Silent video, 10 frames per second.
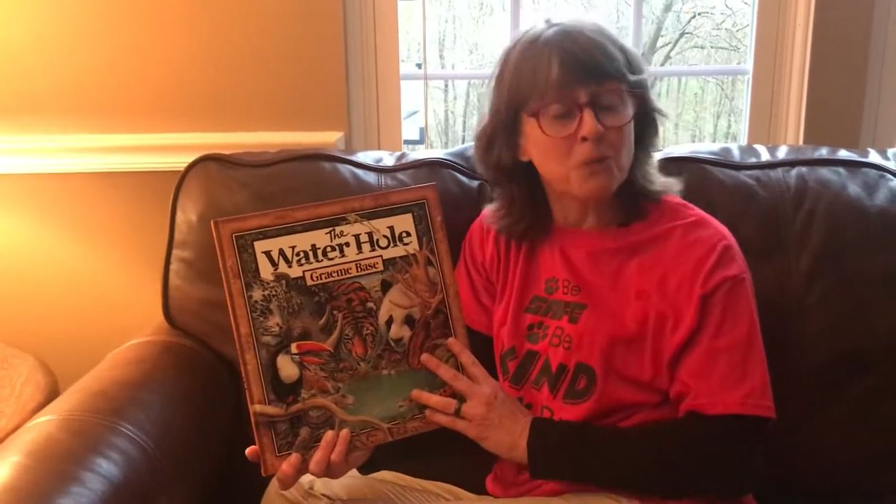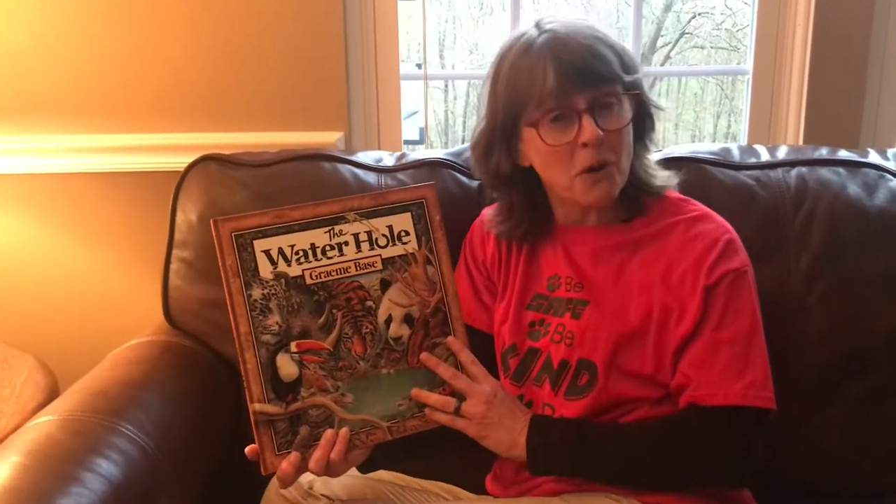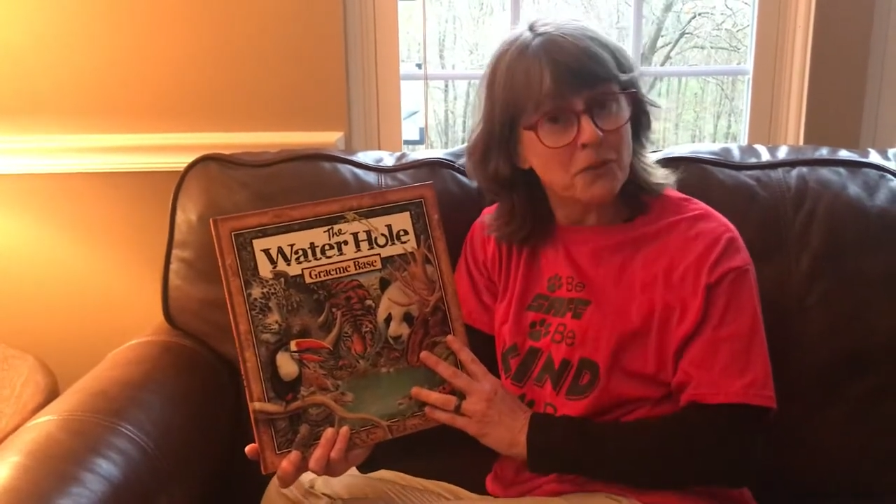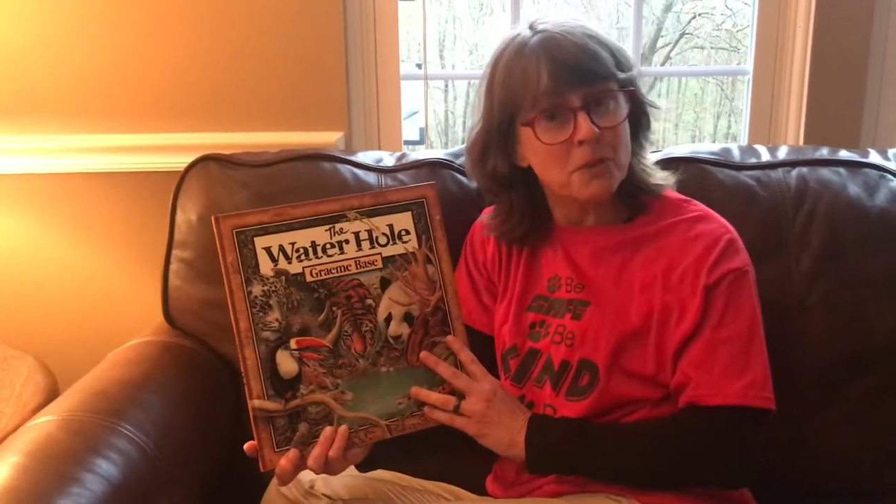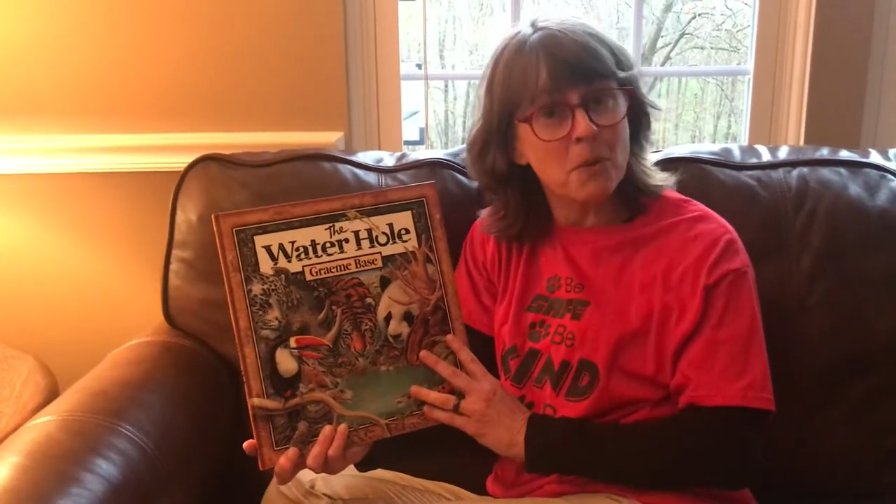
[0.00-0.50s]

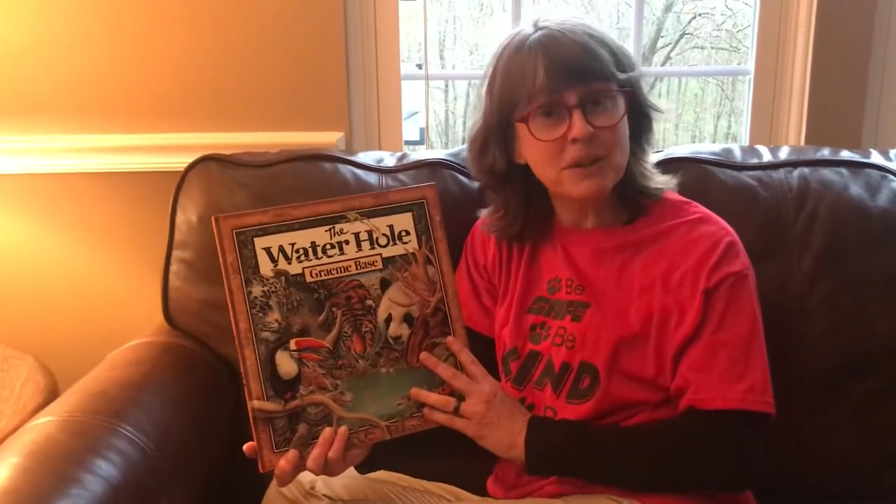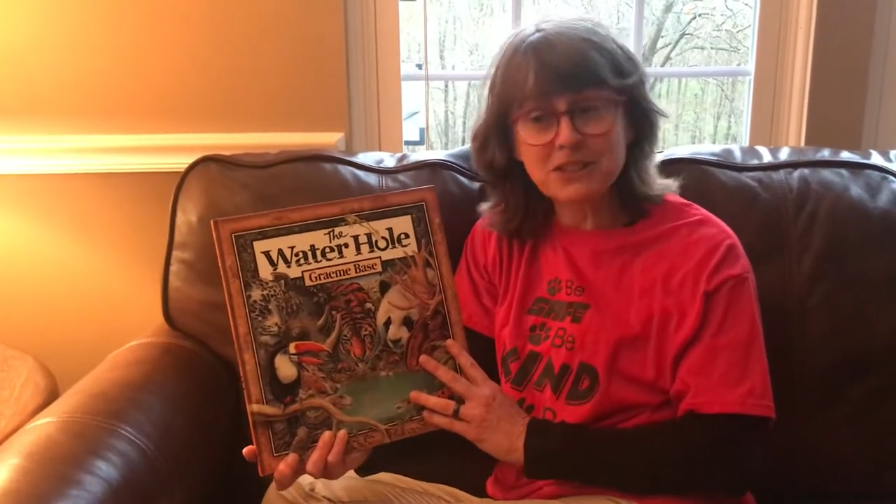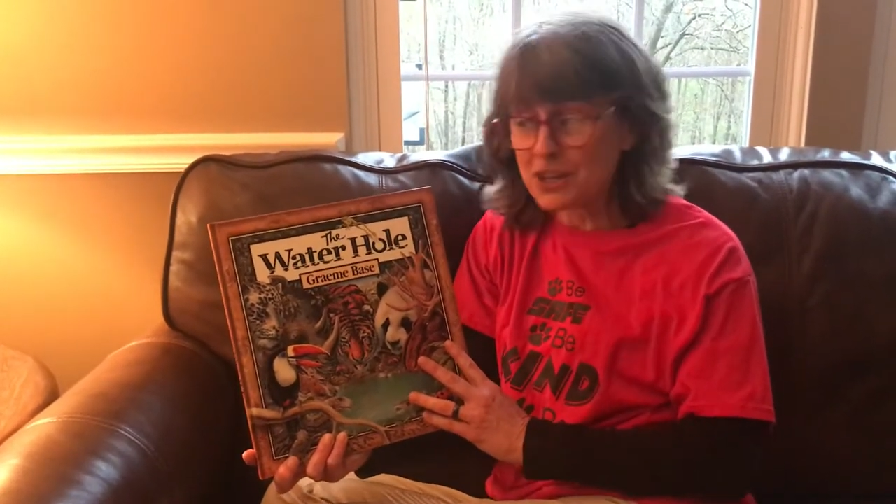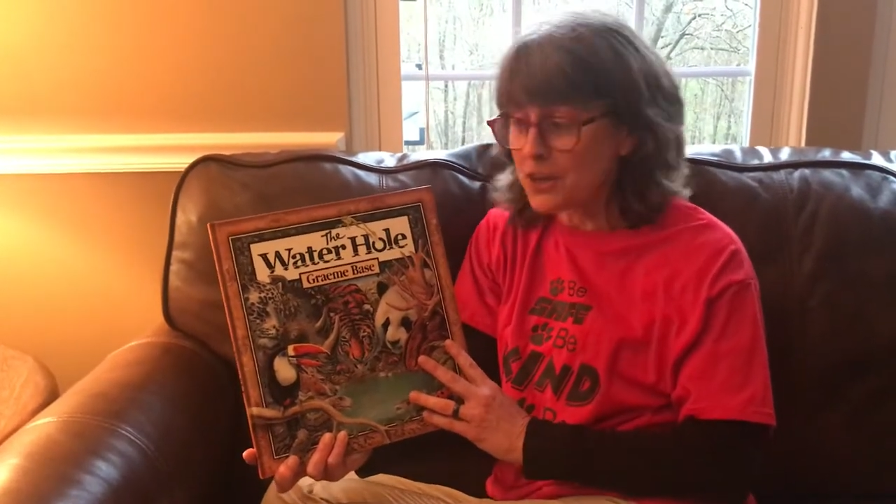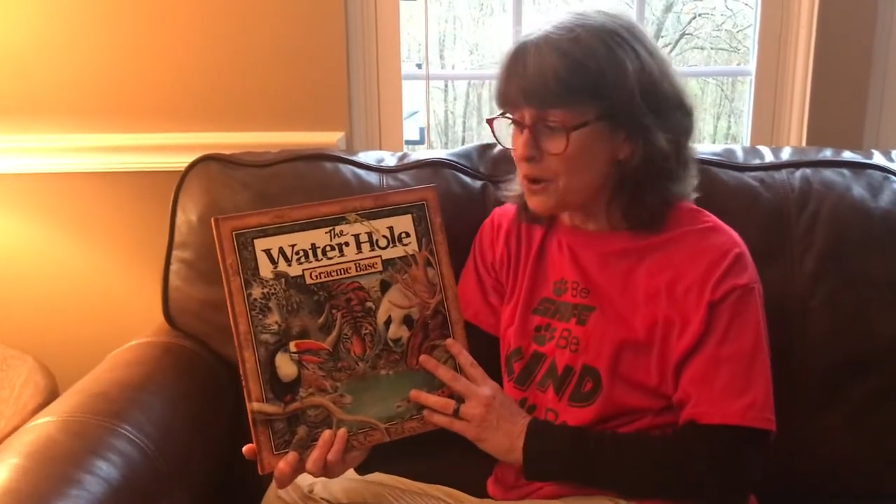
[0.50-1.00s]
wrote the book
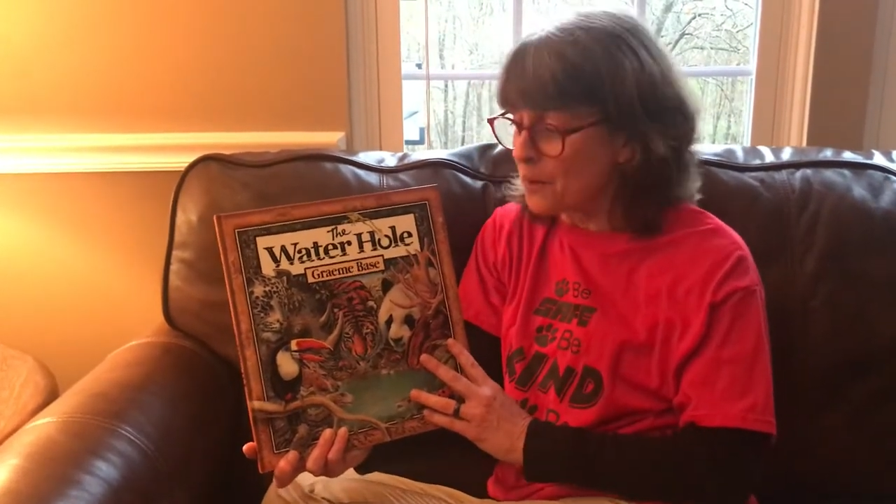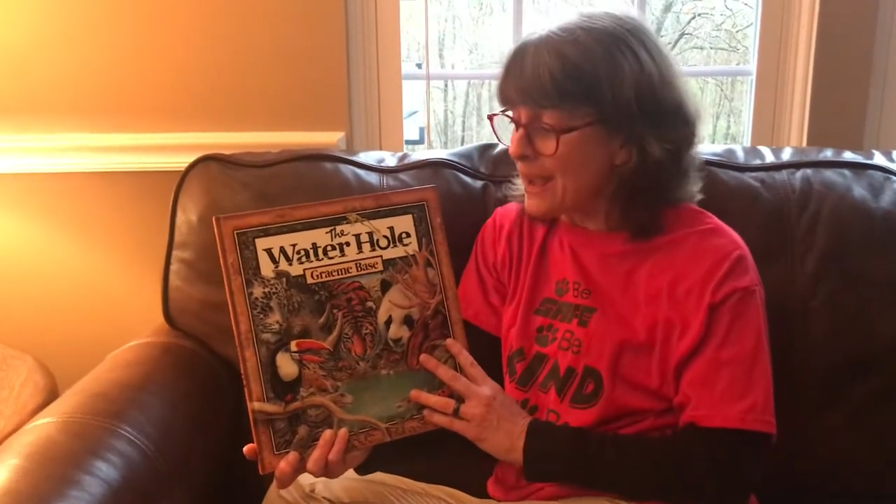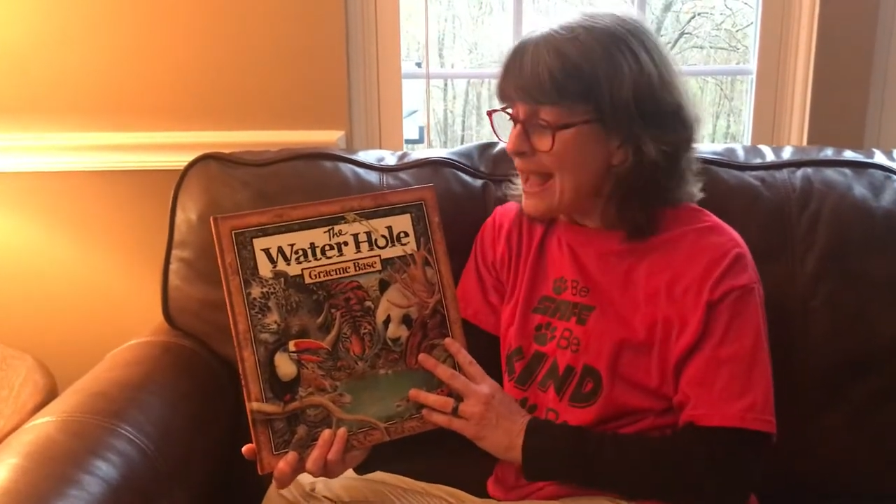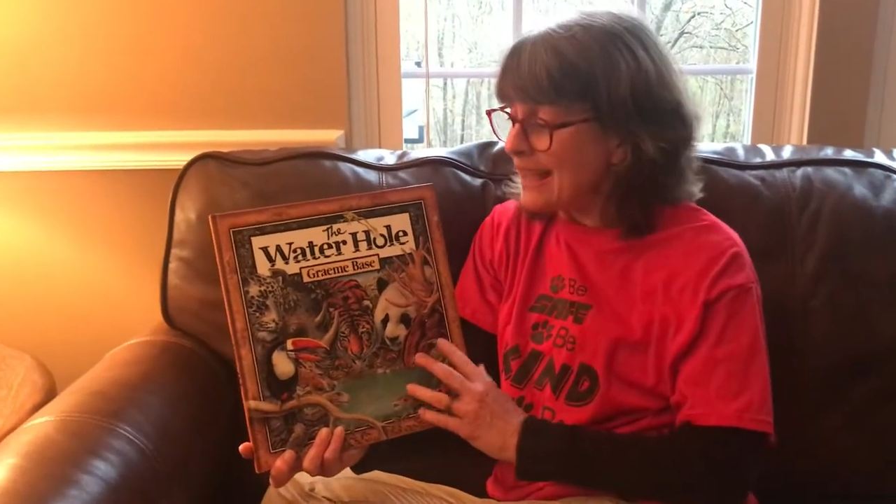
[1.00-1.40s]
too.